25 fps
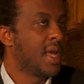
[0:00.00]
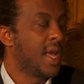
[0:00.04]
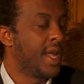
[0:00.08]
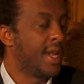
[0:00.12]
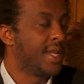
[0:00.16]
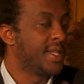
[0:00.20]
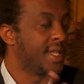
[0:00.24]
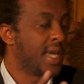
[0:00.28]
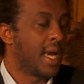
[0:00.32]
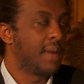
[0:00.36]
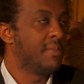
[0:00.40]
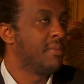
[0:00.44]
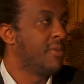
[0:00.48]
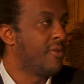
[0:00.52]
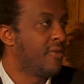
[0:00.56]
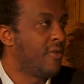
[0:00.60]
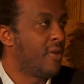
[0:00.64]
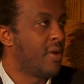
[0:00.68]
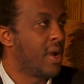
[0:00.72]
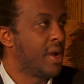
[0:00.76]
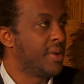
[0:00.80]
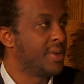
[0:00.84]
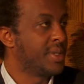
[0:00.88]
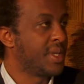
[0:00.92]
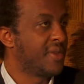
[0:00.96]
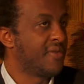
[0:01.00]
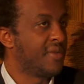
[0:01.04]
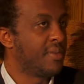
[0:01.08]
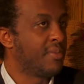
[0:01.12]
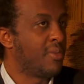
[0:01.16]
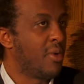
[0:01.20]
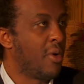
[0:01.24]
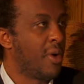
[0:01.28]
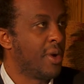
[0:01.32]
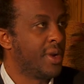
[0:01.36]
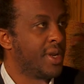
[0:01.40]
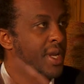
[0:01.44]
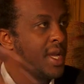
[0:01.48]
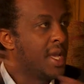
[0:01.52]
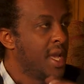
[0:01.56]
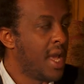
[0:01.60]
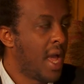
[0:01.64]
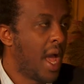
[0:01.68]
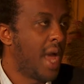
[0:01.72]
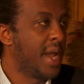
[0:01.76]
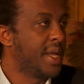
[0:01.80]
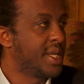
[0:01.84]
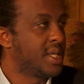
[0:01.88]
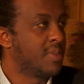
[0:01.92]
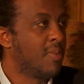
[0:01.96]
in a time before I was even born,
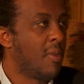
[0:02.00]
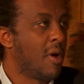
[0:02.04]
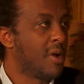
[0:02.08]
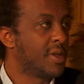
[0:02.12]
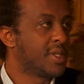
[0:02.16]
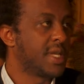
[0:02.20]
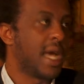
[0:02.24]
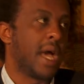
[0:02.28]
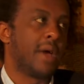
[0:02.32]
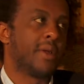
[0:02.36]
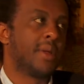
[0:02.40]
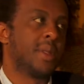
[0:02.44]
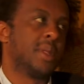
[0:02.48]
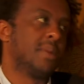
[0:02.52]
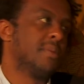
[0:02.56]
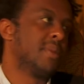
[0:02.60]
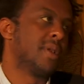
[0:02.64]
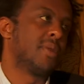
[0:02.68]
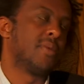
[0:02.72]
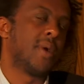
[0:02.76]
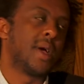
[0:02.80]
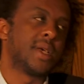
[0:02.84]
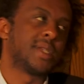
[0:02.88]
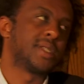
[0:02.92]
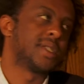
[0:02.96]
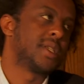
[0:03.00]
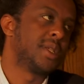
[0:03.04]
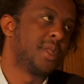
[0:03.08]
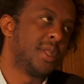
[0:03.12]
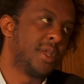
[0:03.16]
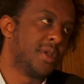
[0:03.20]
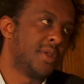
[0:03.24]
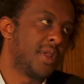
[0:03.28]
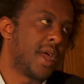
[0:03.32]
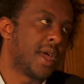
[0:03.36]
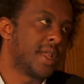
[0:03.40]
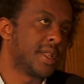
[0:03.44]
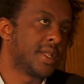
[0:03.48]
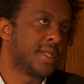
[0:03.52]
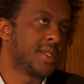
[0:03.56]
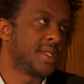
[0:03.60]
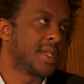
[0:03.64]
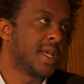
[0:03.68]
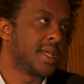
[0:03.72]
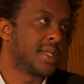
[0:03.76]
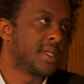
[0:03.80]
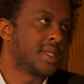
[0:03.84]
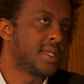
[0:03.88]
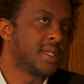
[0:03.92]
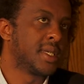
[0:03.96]
and a small town in the Midwest in the United
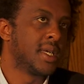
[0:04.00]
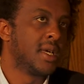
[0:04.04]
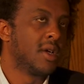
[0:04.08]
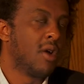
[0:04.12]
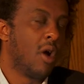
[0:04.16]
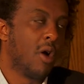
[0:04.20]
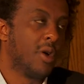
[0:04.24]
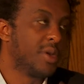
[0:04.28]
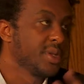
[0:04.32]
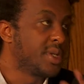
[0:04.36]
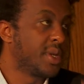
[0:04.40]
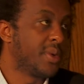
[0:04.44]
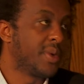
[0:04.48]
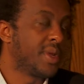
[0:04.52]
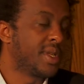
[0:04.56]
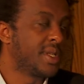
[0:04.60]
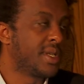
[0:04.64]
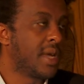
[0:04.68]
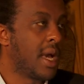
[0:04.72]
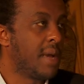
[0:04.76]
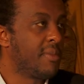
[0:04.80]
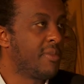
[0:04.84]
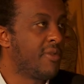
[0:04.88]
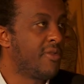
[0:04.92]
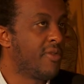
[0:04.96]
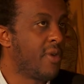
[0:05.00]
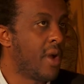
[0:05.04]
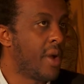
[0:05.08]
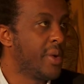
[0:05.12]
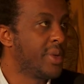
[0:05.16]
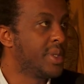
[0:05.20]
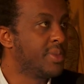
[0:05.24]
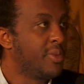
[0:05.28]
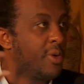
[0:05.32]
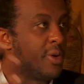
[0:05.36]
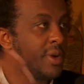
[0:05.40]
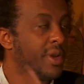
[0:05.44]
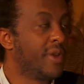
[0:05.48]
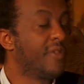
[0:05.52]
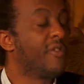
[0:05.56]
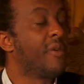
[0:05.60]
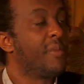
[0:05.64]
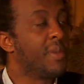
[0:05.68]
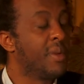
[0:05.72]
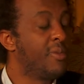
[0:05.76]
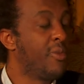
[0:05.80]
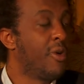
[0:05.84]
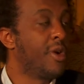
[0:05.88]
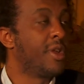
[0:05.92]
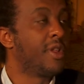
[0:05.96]
States, also in a time before I was born, from
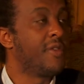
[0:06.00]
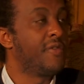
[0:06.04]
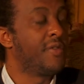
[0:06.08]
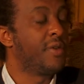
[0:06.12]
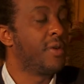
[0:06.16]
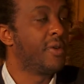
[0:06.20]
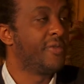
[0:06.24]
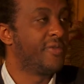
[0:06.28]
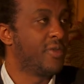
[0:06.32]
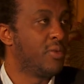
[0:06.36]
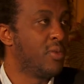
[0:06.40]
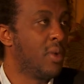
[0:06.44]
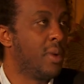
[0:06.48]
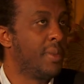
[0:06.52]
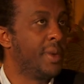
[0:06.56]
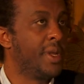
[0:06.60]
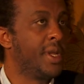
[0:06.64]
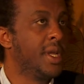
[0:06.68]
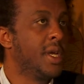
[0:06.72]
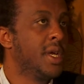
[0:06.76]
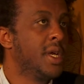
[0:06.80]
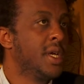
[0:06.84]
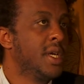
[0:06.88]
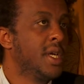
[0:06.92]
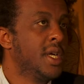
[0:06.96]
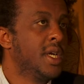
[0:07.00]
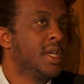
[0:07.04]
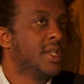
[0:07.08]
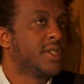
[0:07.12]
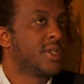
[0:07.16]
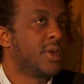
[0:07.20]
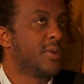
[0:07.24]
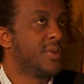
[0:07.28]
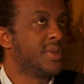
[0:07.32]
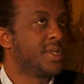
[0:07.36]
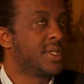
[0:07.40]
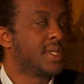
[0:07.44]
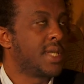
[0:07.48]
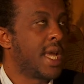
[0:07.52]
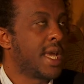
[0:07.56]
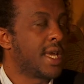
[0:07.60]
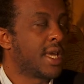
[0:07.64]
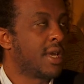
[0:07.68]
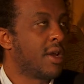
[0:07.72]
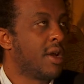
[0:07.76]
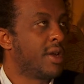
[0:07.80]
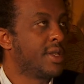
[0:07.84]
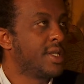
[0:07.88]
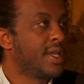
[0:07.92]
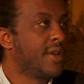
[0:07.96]
the point of view of a woman. So it was
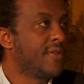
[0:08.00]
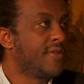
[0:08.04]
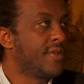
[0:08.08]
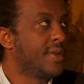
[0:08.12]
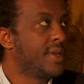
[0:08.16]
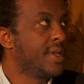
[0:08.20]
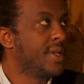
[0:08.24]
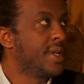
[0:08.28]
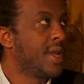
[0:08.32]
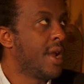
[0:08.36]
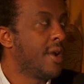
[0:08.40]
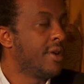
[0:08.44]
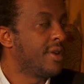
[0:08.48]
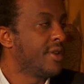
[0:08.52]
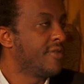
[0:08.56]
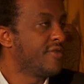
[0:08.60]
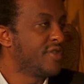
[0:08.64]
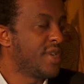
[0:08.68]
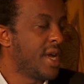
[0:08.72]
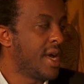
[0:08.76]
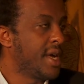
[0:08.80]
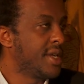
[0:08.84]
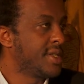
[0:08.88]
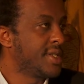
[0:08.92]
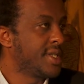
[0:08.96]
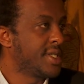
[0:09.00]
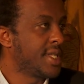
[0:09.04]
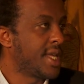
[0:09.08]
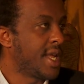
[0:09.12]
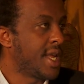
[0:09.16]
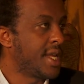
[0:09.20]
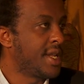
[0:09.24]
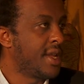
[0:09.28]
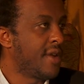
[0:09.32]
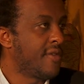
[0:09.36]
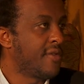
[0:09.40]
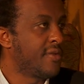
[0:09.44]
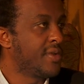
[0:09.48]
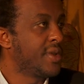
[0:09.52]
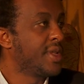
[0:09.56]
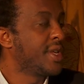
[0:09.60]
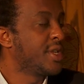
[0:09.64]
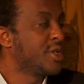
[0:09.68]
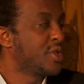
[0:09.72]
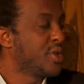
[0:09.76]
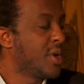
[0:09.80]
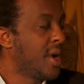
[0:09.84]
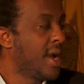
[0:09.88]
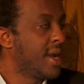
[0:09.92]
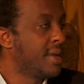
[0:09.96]
taking on different narrative challenges that I'd never really
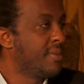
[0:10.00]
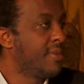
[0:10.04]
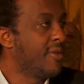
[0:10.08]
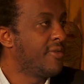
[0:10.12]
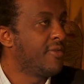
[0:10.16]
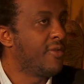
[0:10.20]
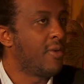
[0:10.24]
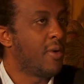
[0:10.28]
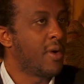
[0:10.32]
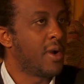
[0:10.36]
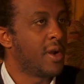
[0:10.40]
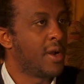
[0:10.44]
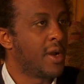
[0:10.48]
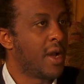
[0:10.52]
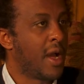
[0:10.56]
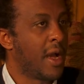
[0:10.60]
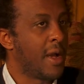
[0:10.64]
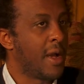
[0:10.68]
tried before.